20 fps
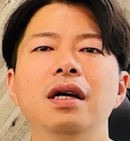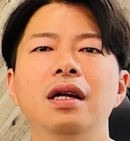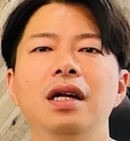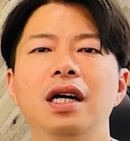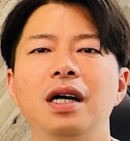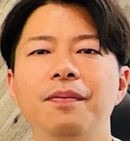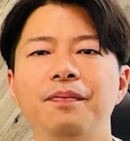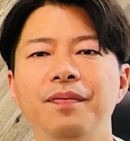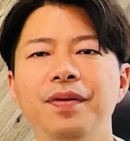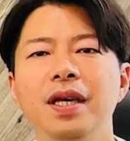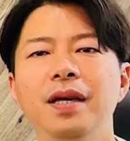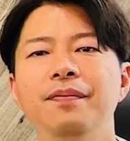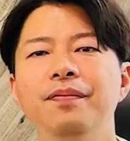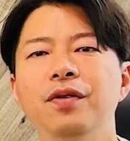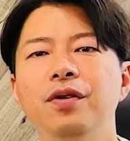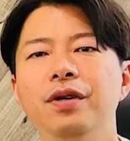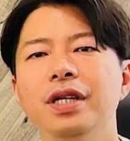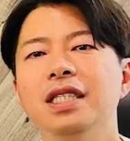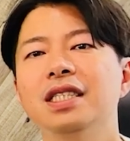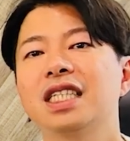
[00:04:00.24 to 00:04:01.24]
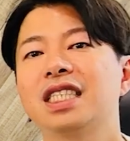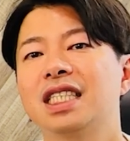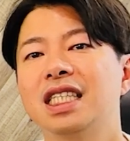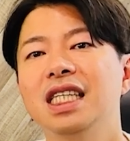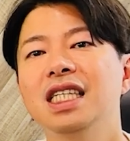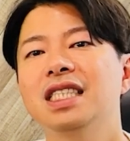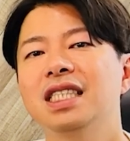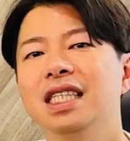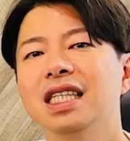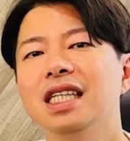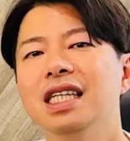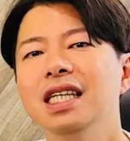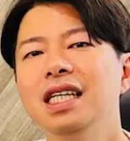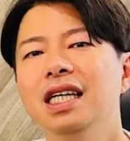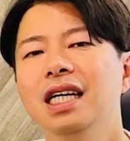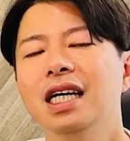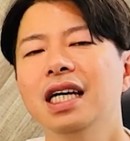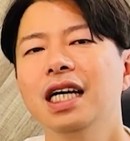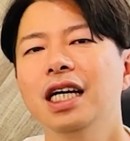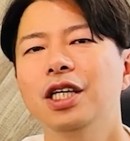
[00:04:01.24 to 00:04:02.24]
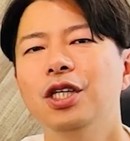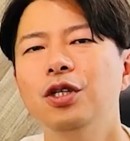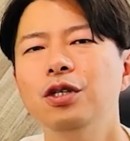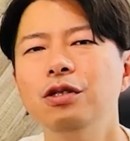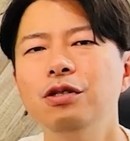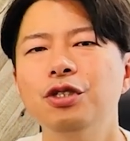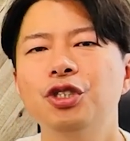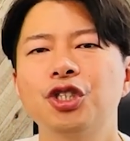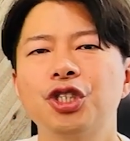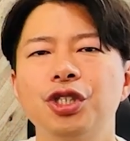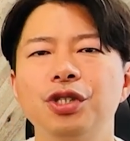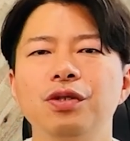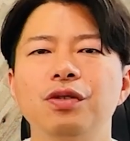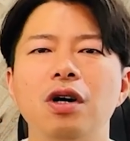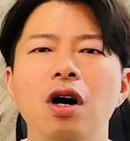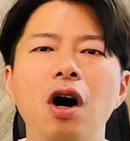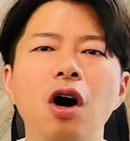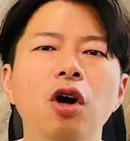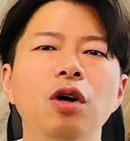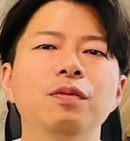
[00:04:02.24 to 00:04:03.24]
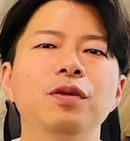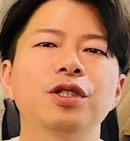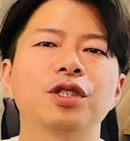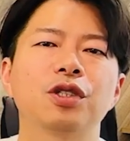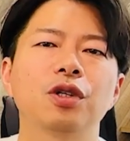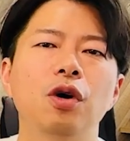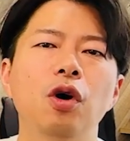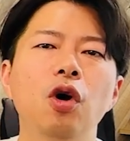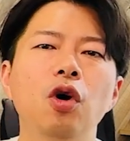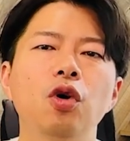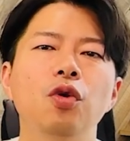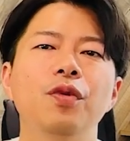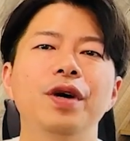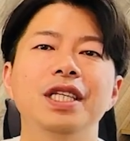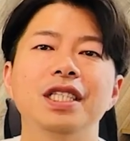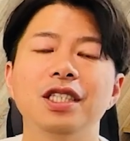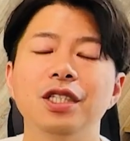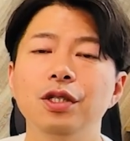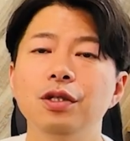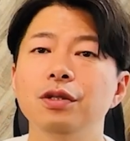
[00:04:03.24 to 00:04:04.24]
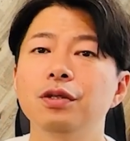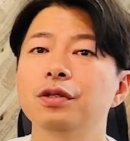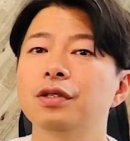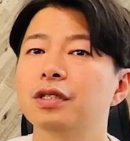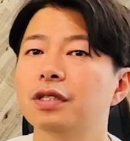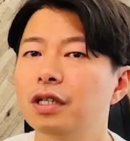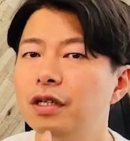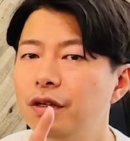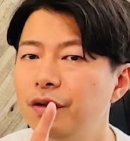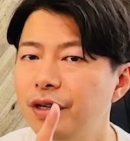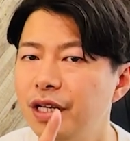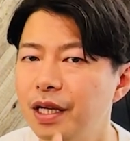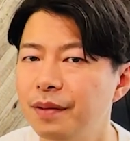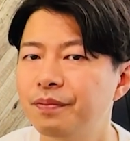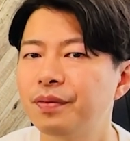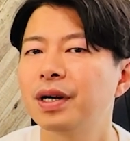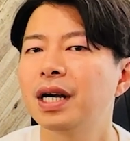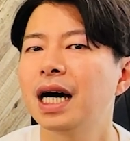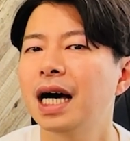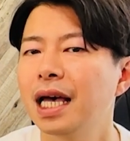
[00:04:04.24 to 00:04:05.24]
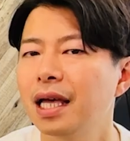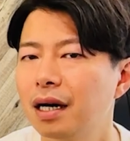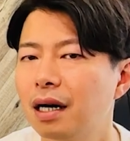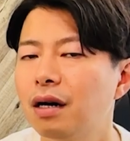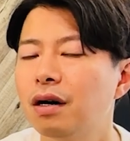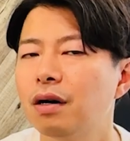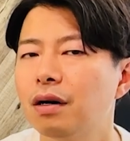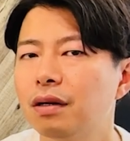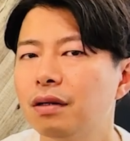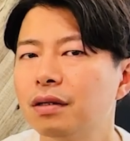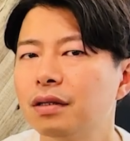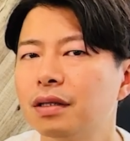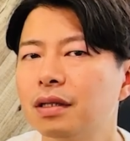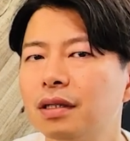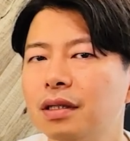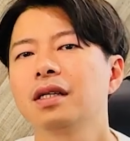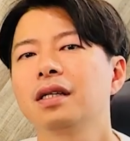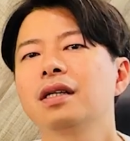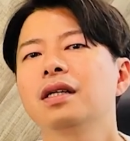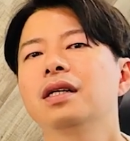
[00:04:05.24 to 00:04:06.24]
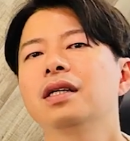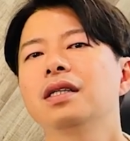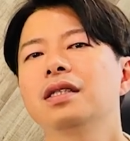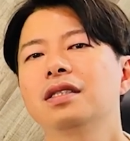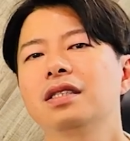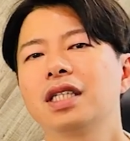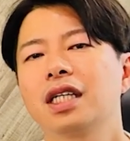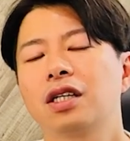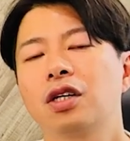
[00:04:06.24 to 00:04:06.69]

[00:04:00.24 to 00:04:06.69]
are people in the CC, you should almost always use reply all. The